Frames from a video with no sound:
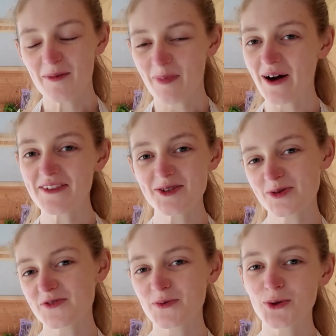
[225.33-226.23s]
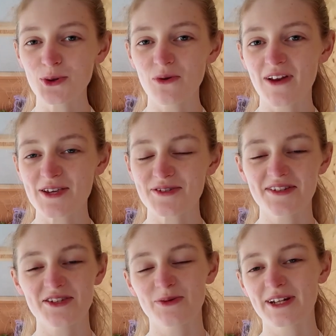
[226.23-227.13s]
But this one's from Call of Legends
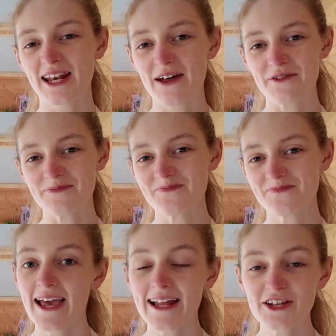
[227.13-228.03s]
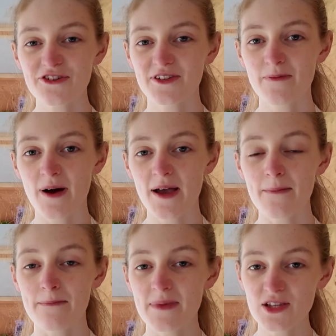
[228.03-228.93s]
in 2011. Illustrated by
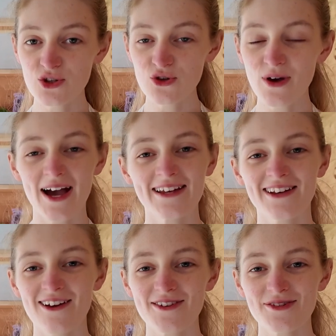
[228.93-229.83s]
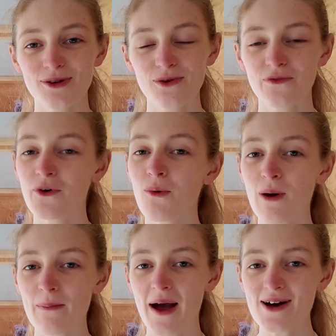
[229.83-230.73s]
Mizu, and last sold for
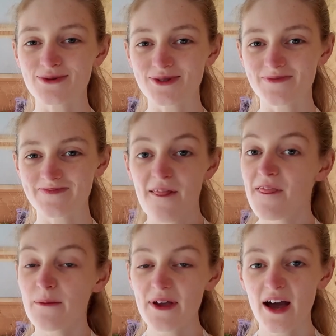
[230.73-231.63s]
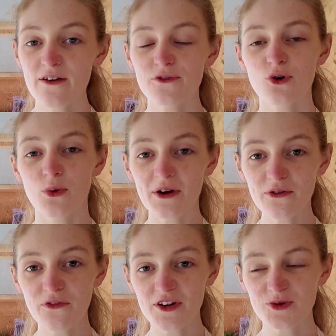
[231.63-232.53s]
£1. Then we have
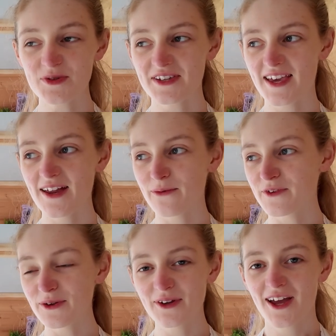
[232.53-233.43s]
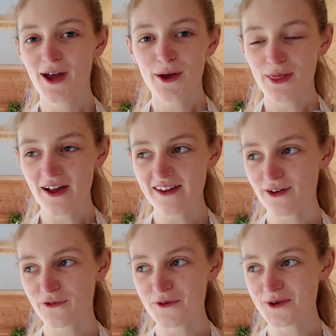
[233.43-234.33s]
Quillfish, which again, we've done
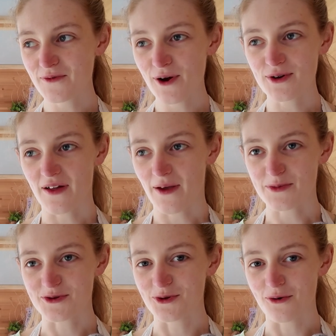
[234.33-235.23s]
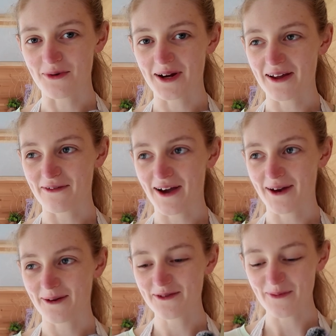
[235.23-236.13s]
a few in a row now that I'm just not really a
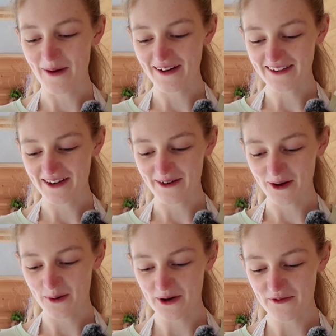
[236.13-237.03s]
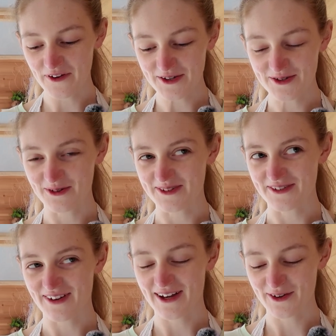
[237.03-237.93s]
fan of, but yeah, no, Quillfish, not
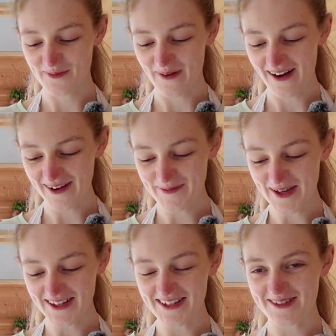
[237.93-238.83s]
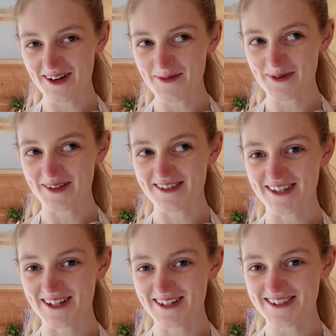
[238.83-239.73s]
a fan of, but I picked this card because
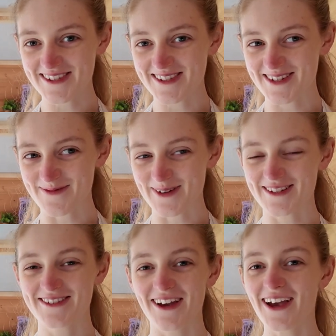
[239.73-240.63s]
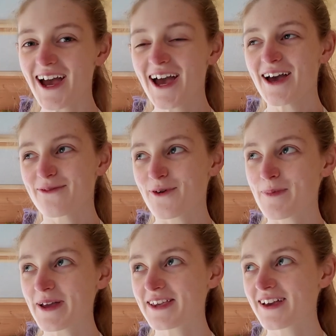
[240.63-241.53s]
he looks stupid. So for
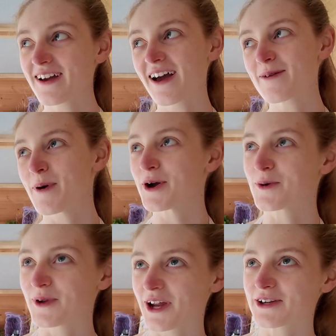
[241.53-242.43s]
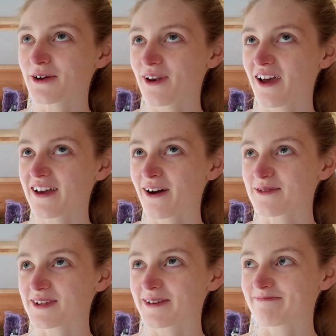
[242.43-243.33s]
picking a Pokemon that I don't like, I
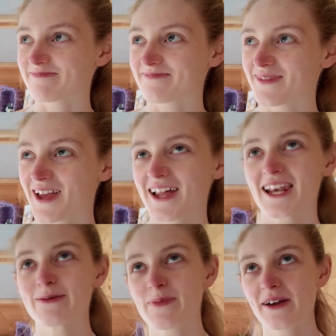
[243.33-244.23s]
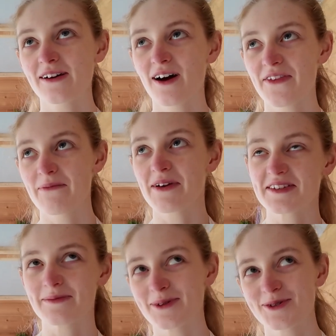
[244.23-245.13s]
was like, let me pick a card that
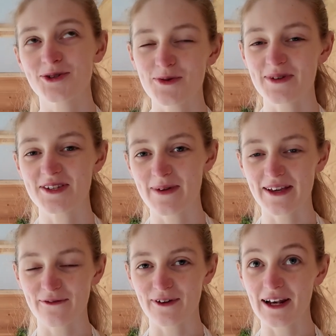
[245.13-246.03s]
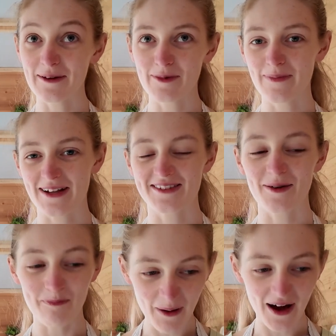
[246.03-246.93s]
makes him look stupid to make it feel a little bit
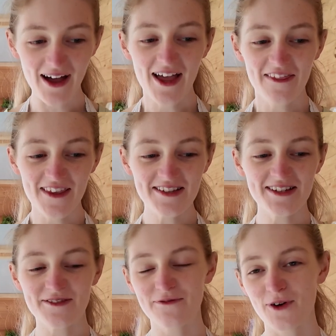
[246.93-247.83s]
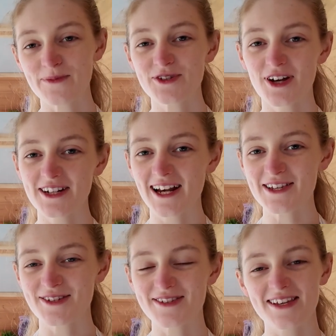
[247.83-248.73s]
better. But this is from Shining
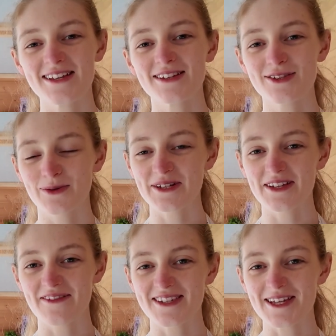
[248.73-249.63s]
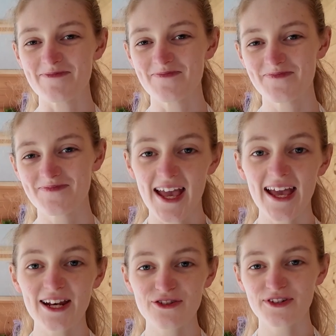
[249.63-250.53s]
Legends in 2017.
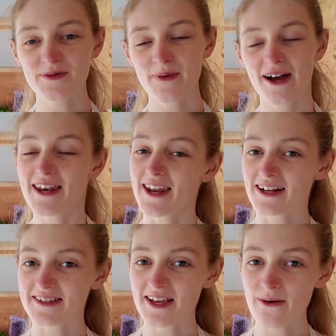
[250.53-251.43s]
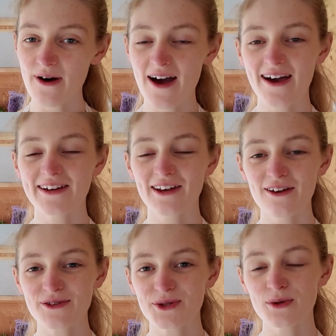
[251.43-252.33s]
Illustrated by Nagasawa, and
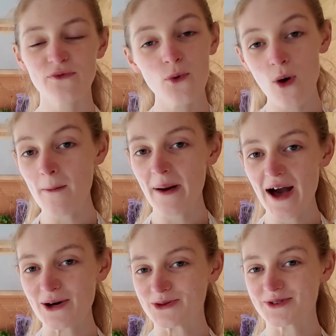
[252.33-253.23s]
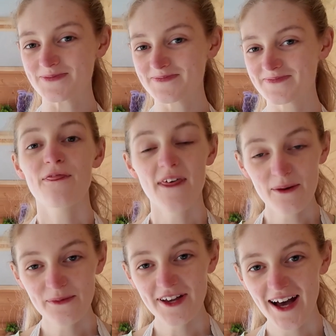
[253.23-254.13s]
last sold for £1.
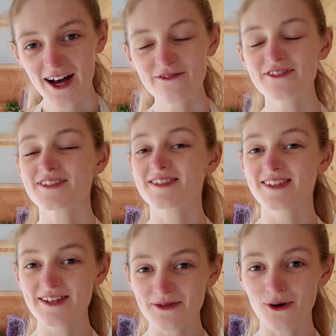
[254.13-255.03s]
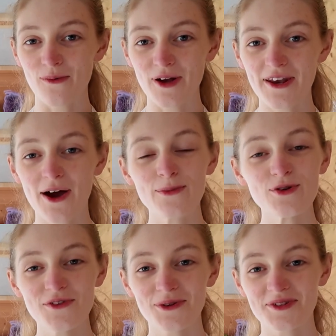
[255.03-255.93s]
Then we have Scizor. We are now
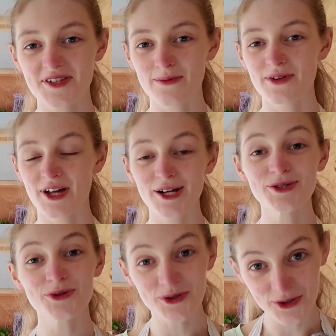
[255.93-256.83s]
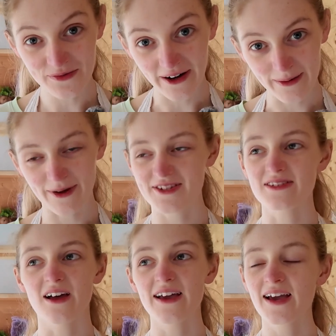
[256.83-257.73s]
moving on to someone that I do very
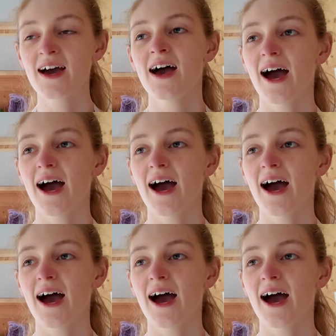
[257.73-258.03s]
much like.